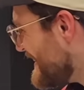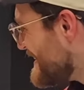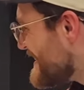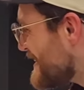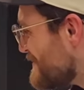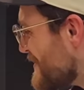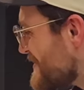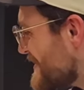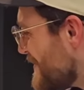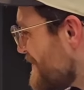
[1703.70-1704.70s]
is that the most
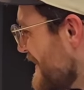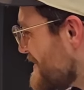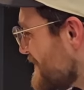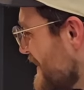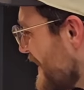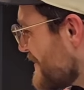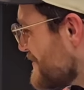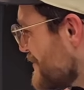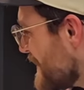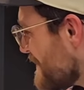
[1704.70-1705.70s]
offensive analogy
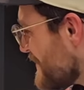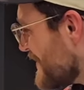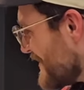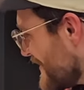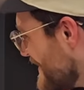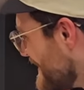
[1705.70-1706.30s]
you've ever heard?